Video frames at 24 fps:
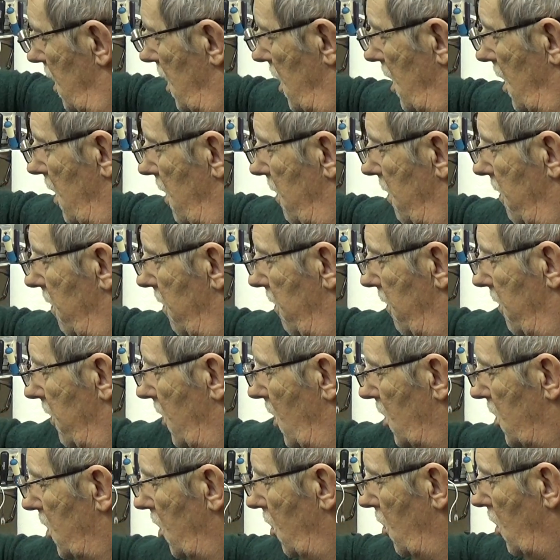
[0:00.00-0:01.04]

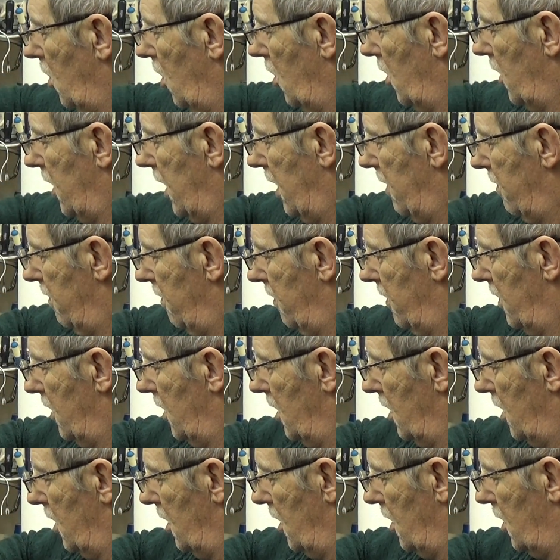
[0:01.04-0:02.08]
I do like them.
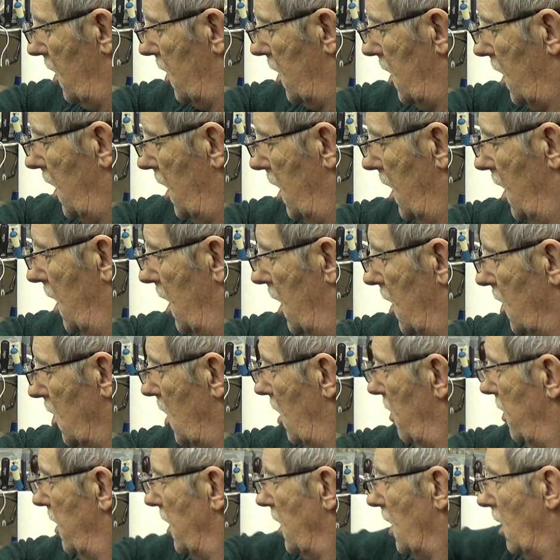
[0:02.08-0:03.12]

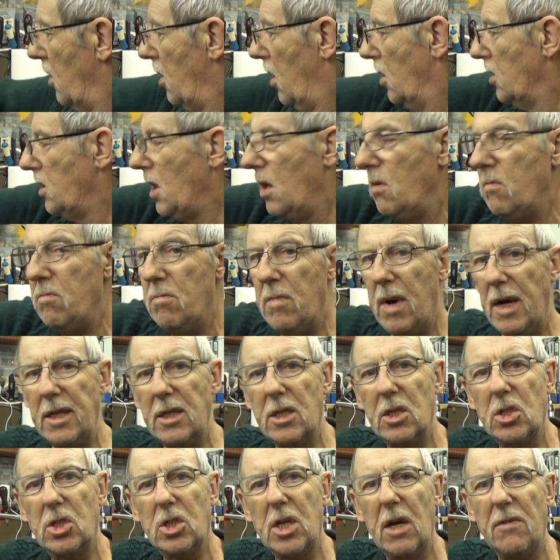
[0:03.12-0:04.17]
Trouble is, I don't make
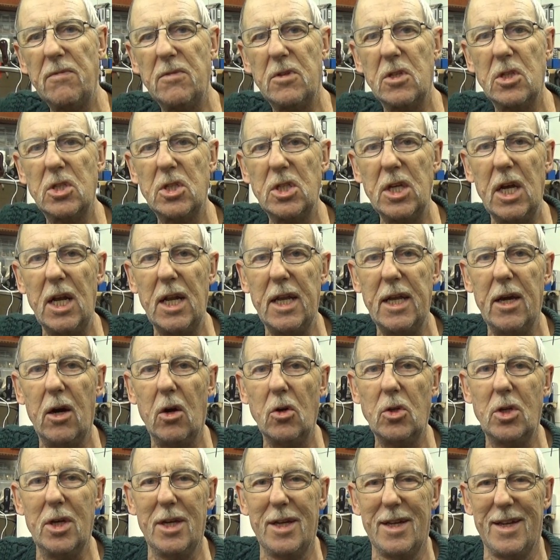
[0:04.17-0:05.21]
the stuff to sell
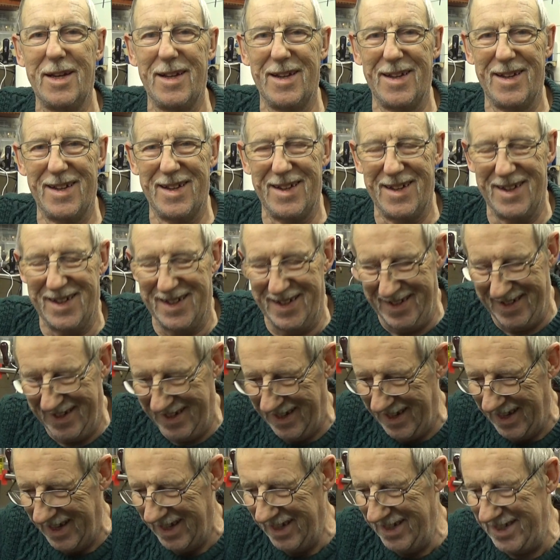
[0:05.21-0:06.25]
it.
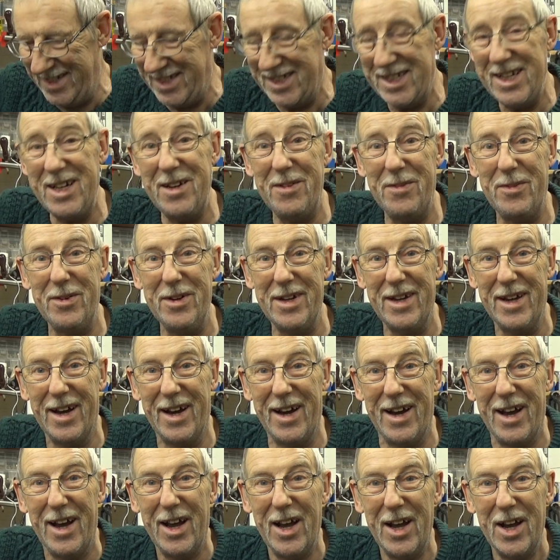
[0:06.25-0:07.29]
It's terrible, isn't it?
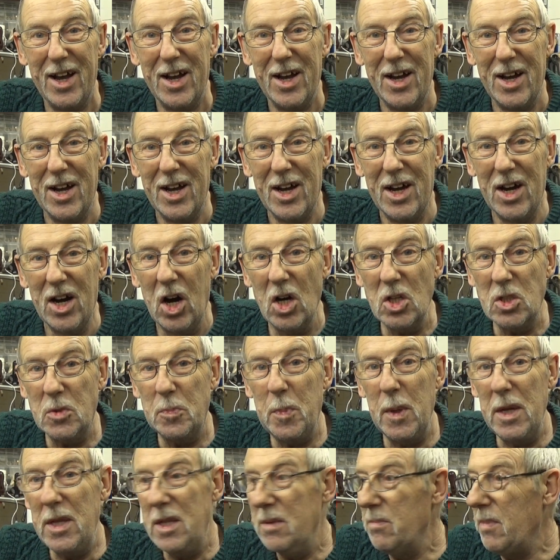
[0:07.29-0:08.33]
I
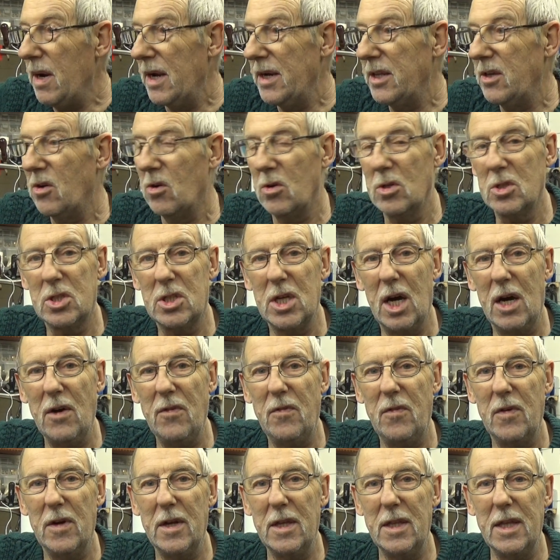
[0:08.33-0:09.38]
spend the money on
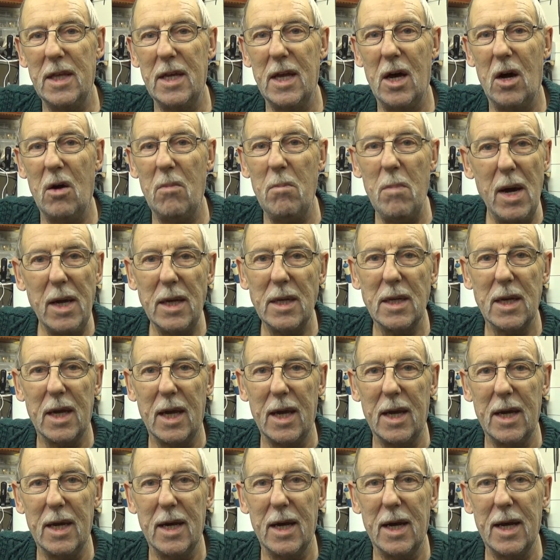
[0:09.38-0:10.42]
stuff and then I make
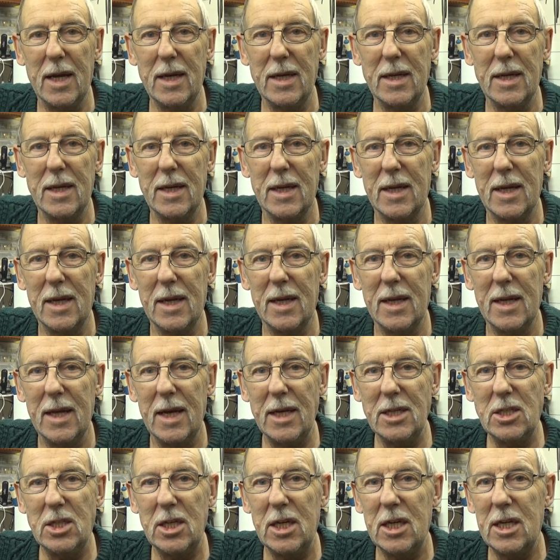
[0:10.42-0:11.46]
it, and
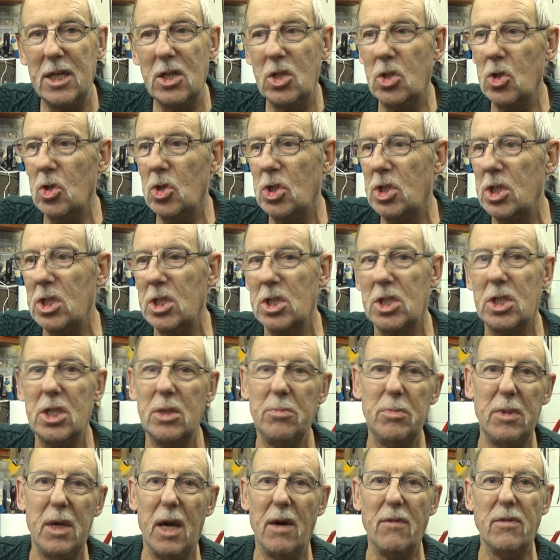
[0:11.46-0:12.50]
that's it. It just sits
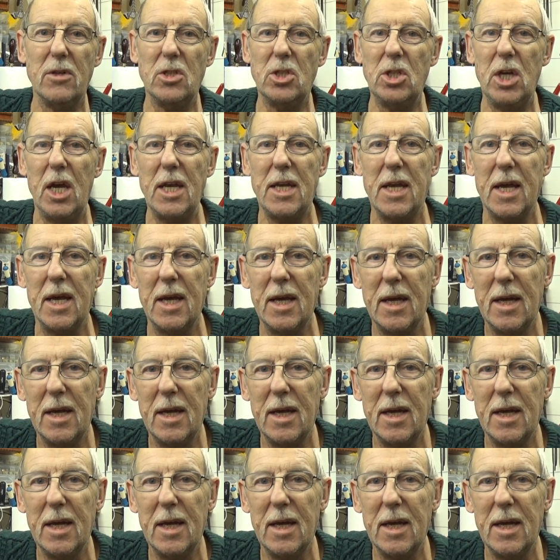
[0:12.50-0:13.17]
in my other shed.